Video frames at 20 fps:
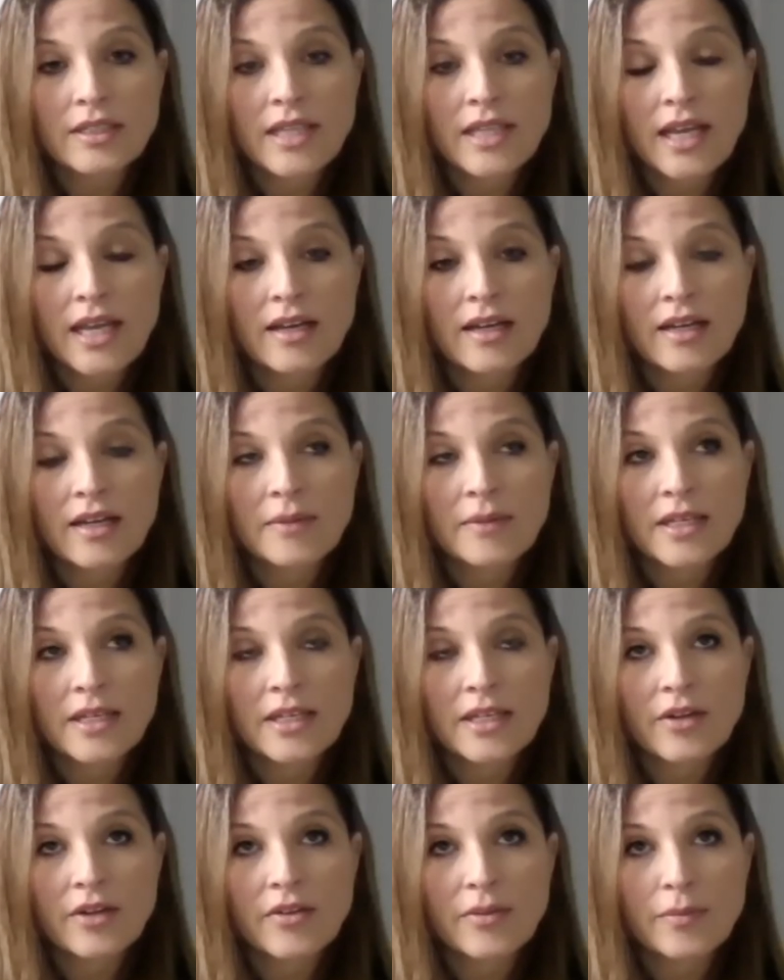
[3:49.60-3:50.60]
Yeah. I mean,
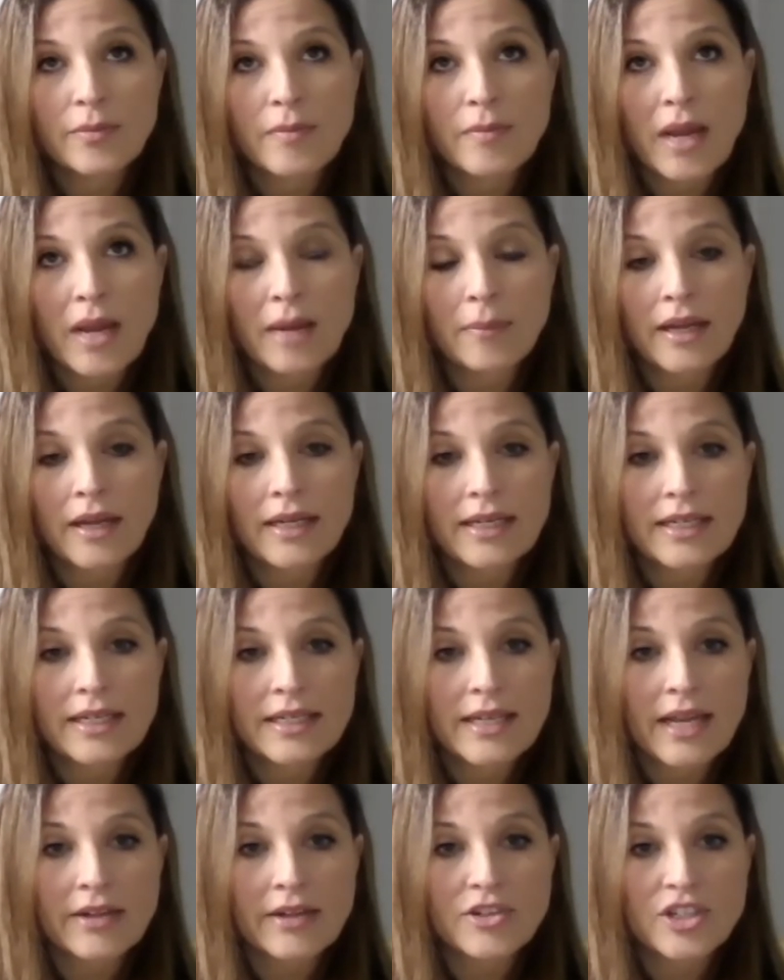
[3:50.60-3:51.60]
you know, the mind body
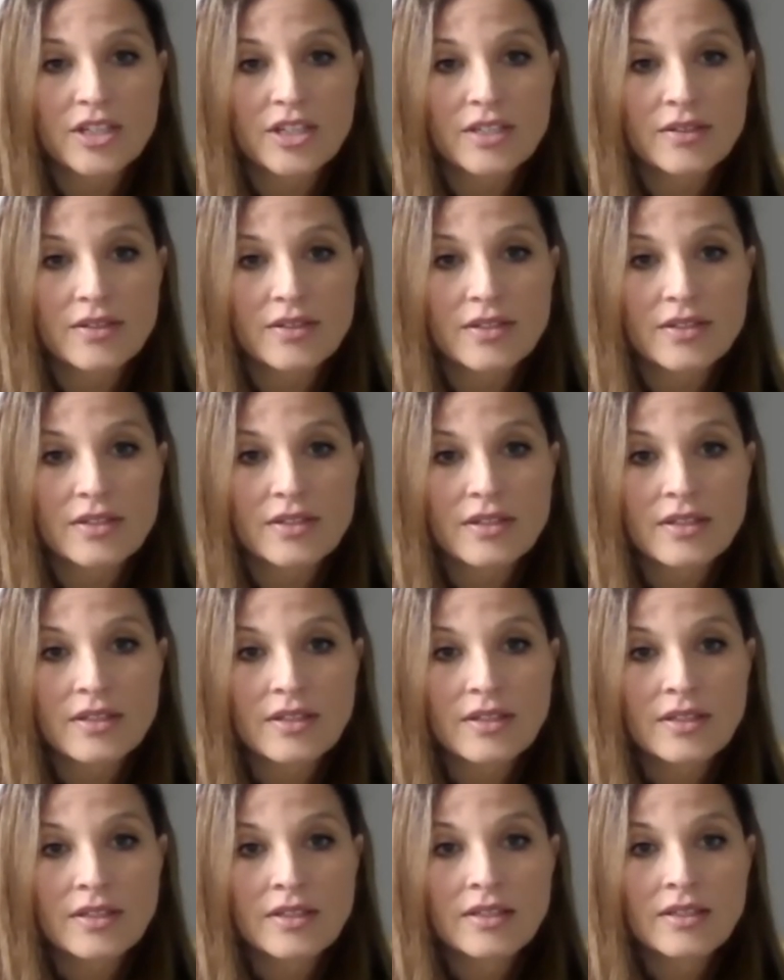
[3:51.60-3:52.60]
connection is
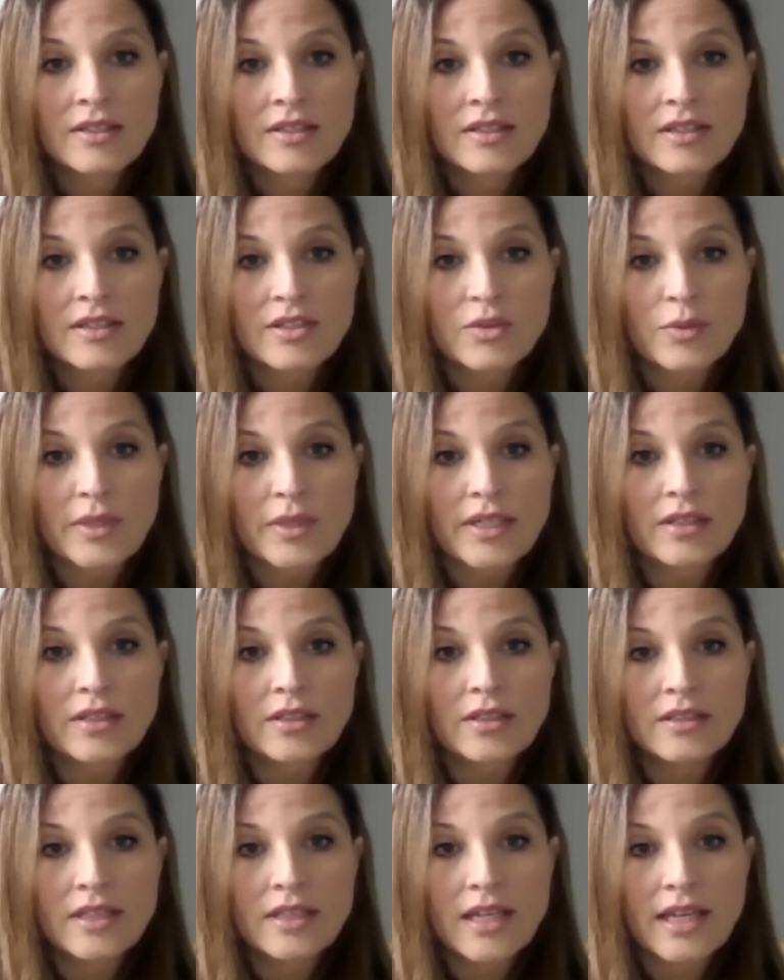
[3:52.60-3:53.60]
is
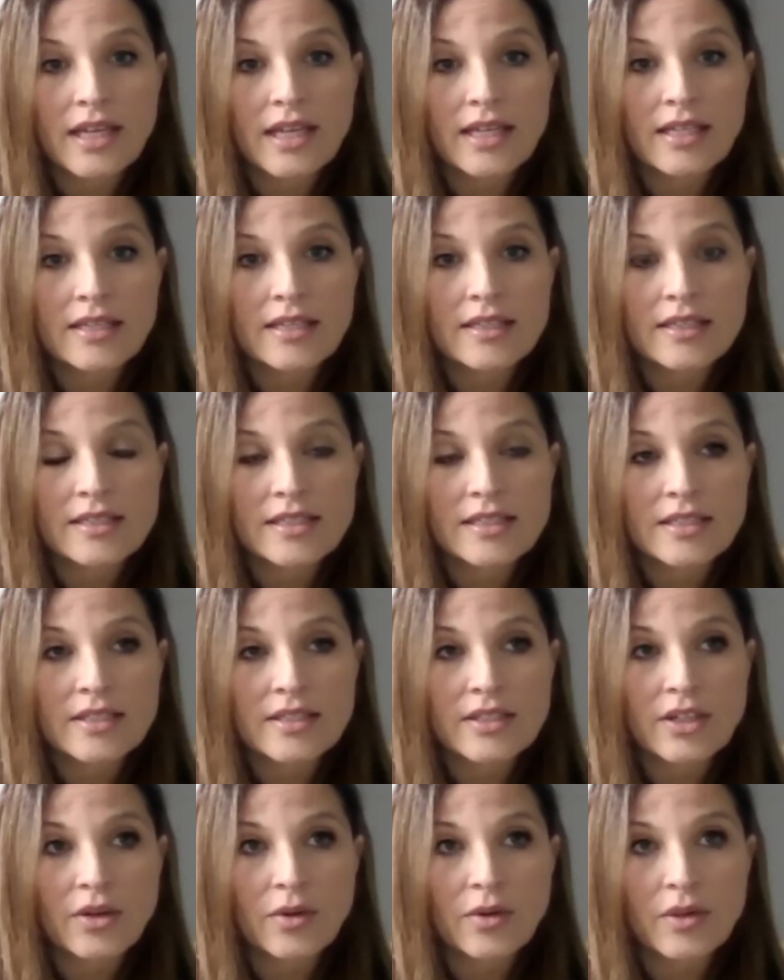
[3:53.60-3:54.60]
real, and
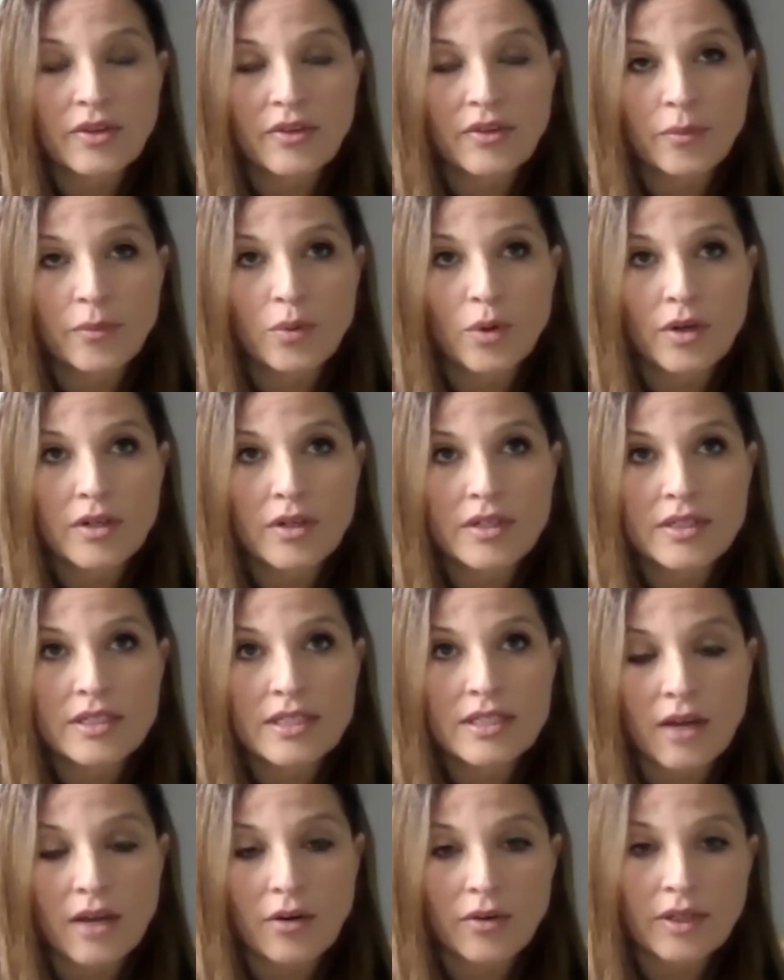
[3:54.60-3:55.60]
you know, it's important to
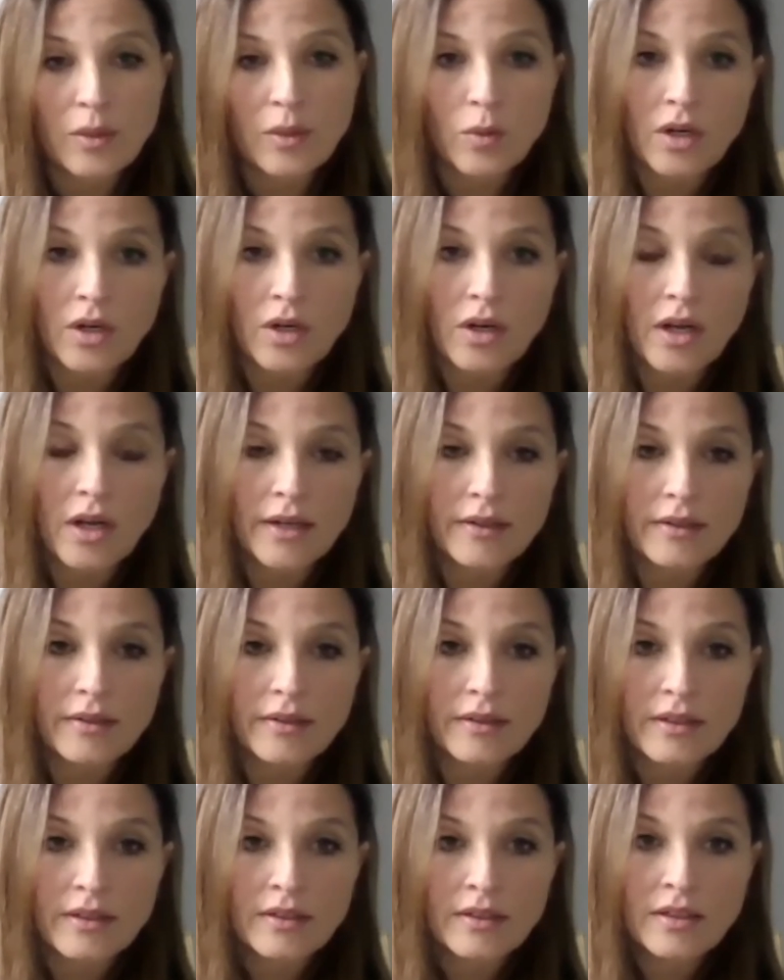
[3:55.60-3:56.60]
not only work on
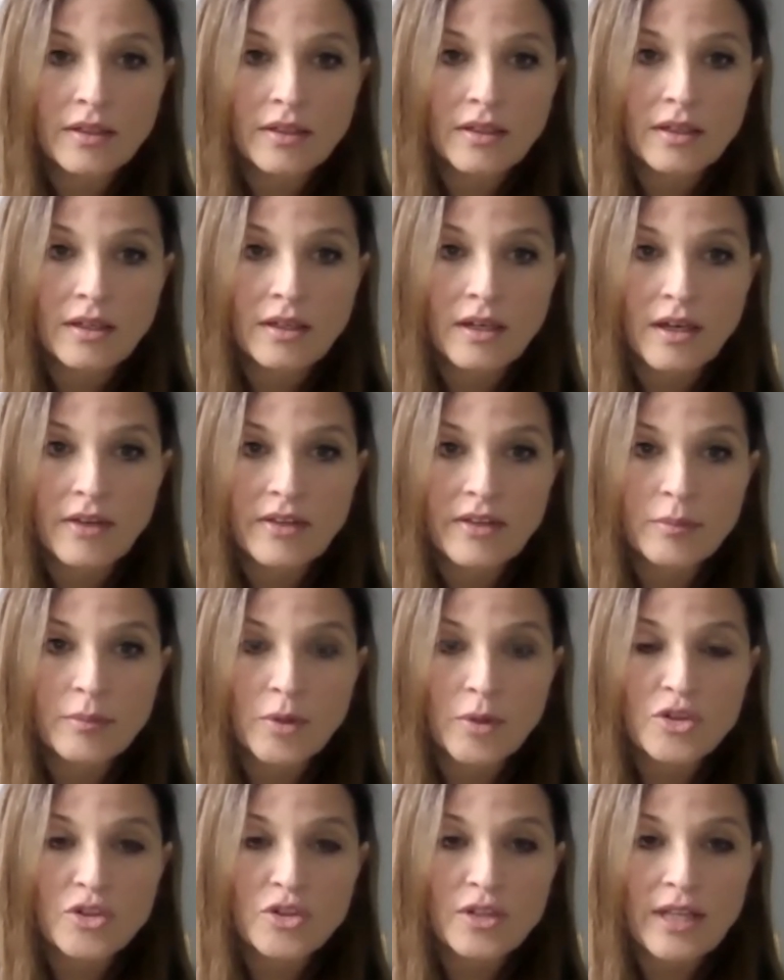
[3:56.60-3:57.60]
uh, the
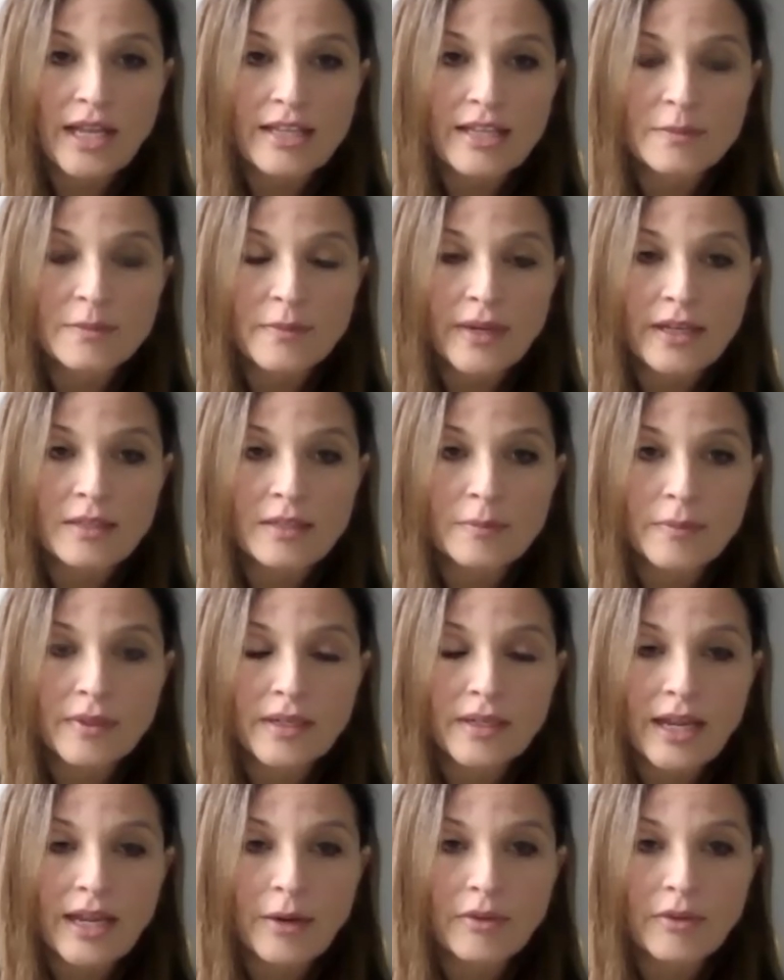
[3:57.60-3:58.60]
emotional aspect,
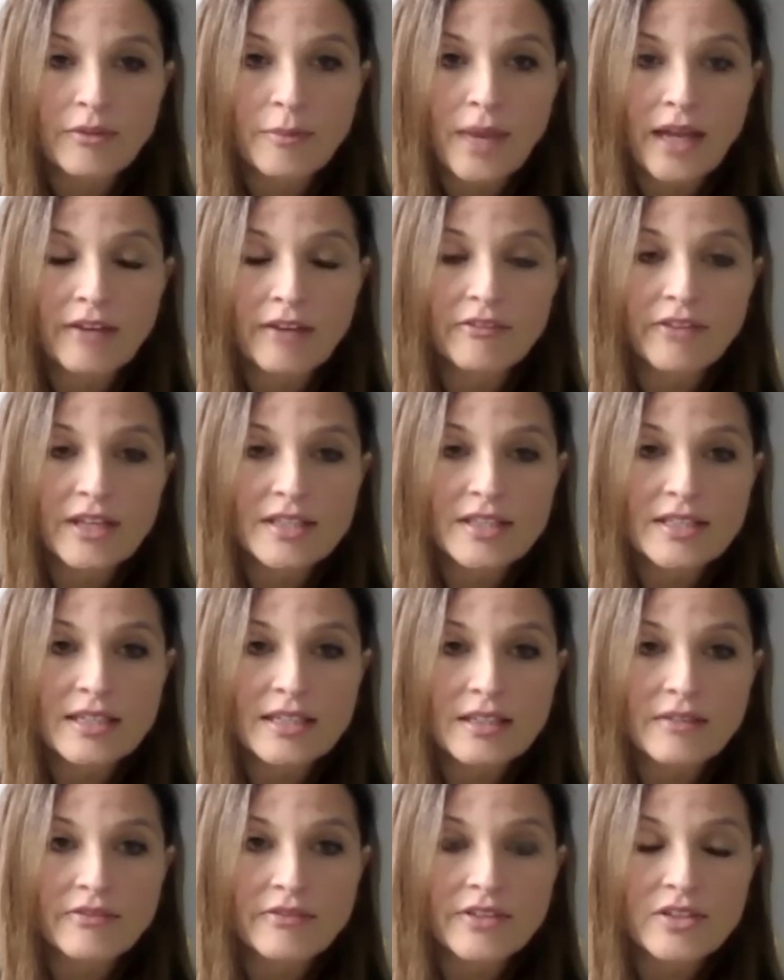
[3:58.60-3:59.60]
but how it's manifesting
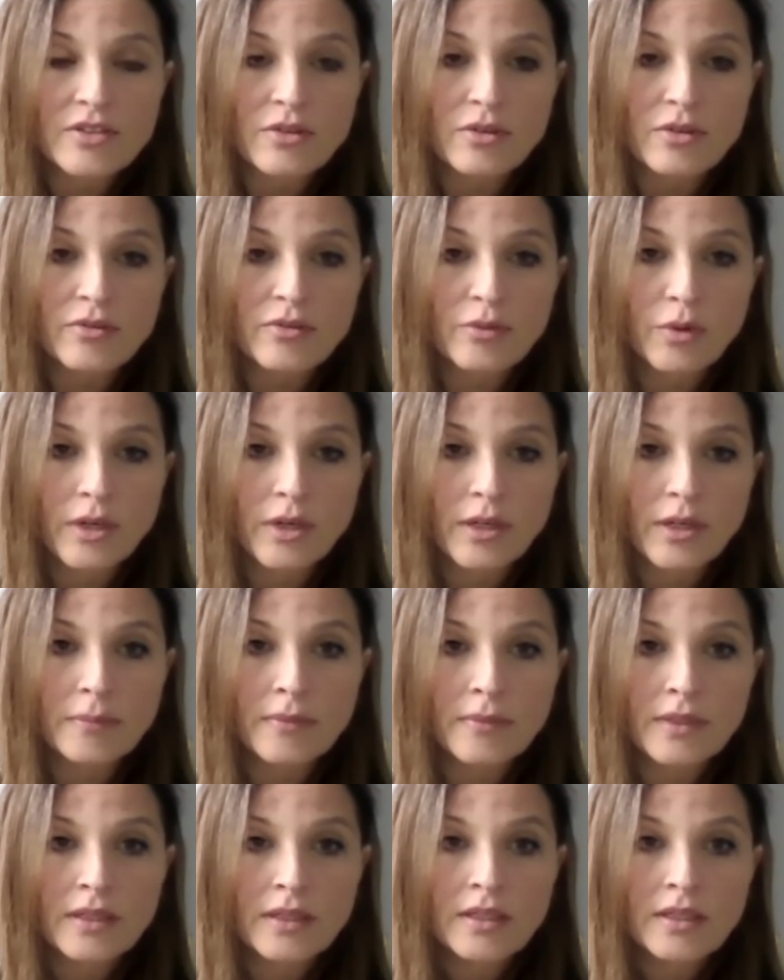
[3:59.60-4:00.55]
in the physical form.